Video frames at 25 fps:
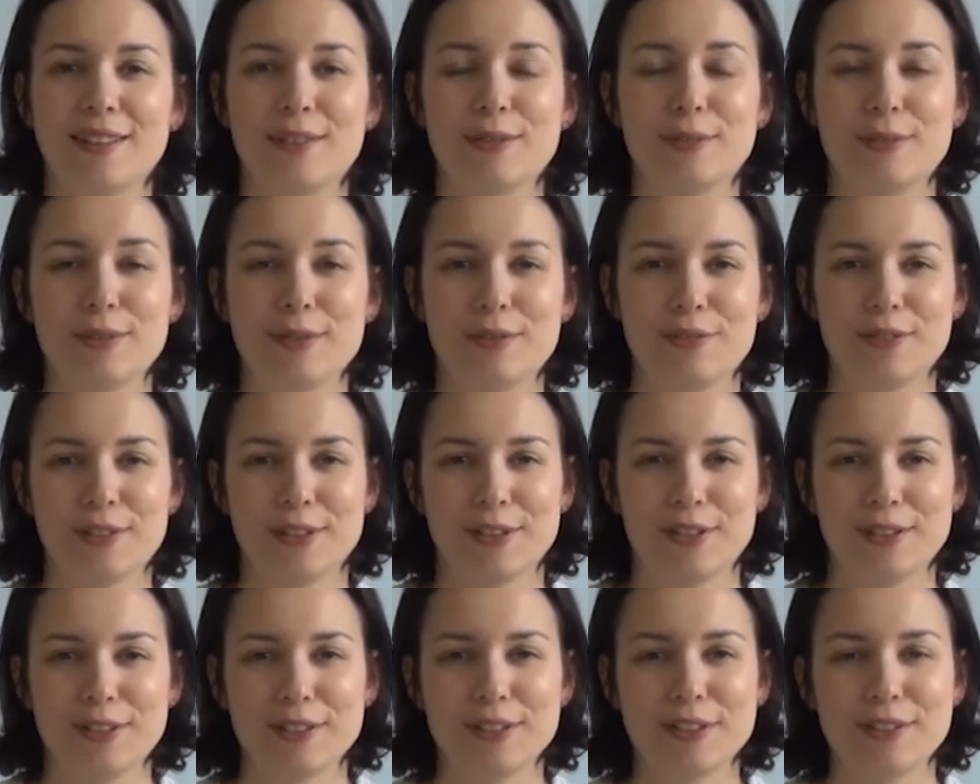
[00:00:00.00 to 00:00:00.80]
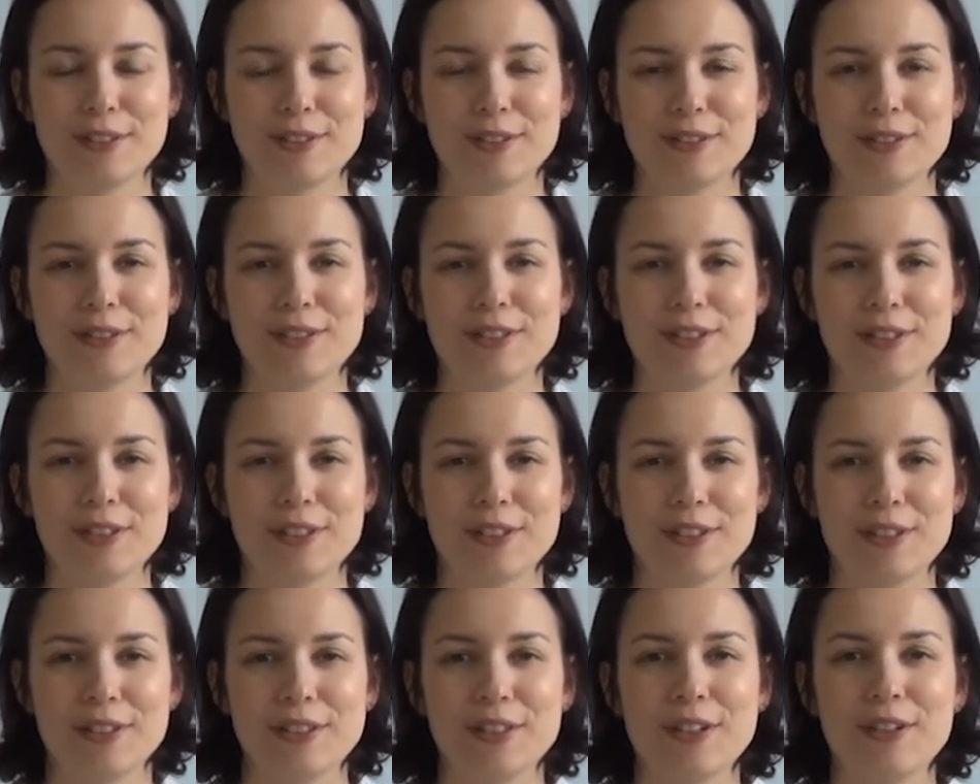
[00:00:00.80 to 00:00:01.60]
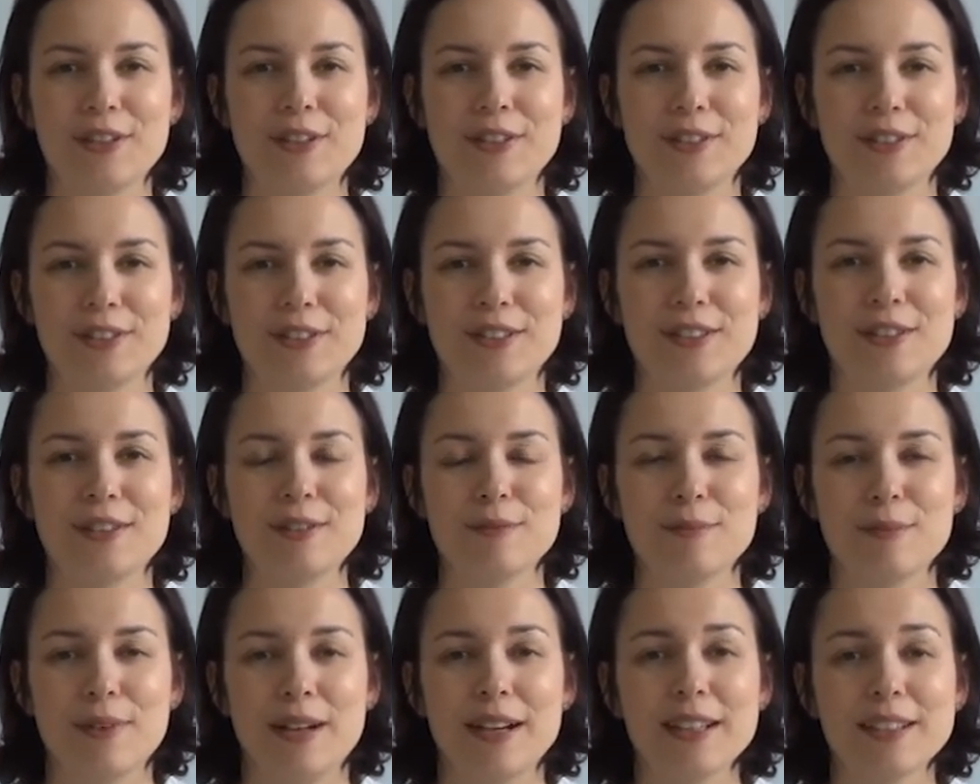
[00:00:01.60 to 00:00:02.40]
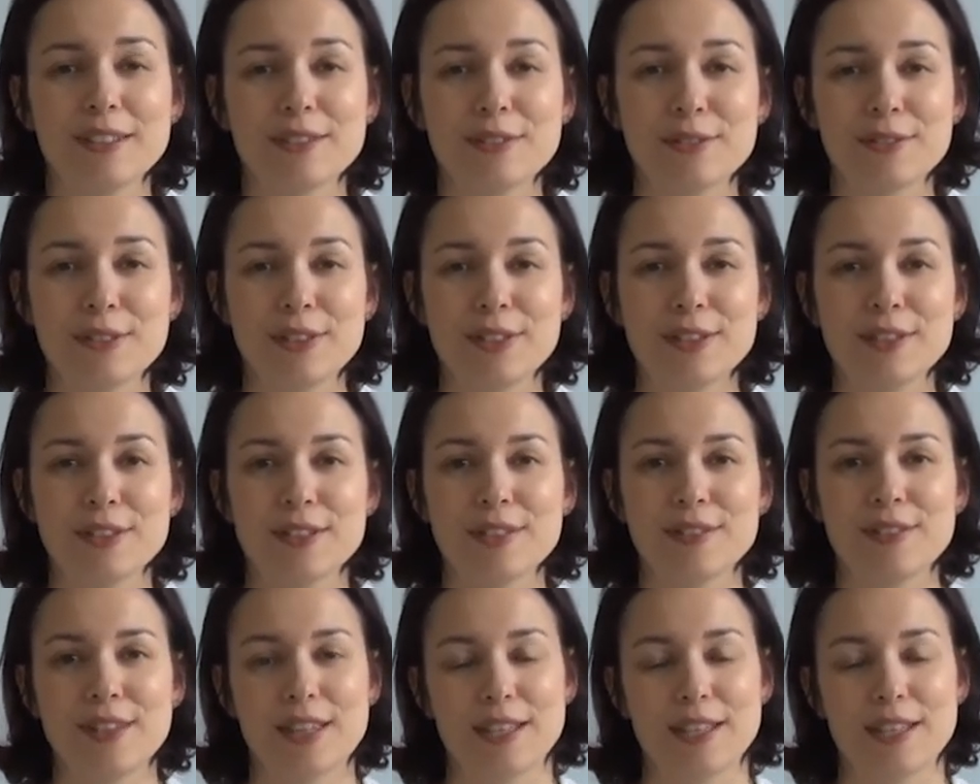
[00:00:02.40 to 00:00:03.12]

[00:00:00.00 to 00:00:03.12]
we forgot to turn on the microphone.